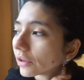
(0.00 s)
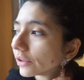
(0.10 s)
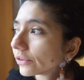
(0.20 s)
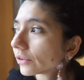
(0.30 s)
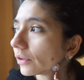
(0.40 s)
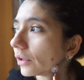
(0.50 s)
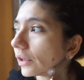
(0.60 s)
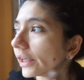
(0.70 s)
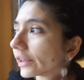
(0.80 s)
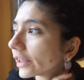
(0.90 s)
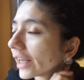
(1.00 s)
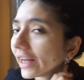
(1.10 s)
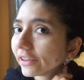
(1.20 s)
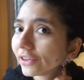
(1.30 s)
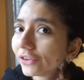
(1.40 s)
the like the
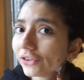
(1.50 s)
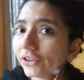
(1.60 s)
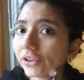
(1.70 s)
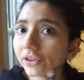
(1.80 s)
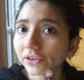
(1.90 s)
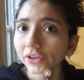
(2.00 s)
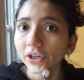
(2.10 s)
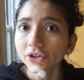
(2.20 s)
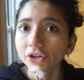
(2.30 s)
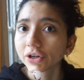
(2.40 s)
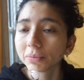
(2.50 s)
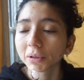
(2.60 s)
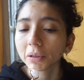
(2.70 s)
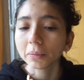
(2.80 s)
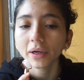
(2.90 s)
candidacy selection
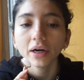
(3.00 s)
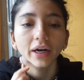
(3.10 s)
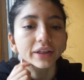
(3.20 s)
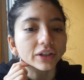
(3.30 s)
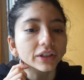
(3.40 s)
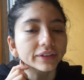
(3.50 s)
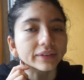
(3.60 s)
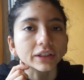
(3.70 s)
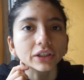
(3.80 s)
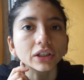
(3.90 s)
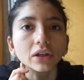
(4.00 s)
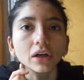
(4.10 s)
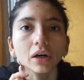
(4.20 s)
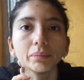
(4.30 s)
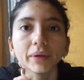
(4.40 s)
blah, blah blah and they'll extend it
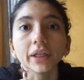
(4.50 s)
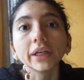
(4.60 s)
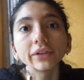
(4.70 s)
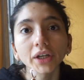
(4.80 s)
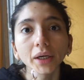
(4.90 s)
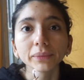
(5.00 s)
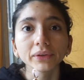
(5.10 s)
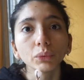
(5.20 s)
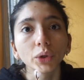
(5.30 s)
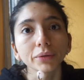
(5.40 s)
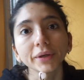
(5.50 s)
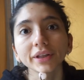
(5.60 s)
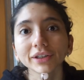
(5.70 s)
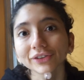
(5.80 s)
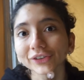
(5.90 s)
a billion times and warn me
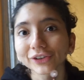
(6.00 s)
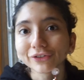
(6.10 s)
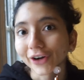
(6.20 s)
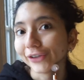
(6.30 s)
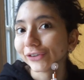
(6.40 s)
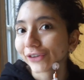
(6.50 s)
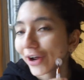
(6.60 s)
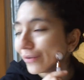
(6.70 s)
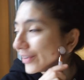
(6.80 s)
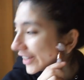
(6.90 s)
that it's like the final time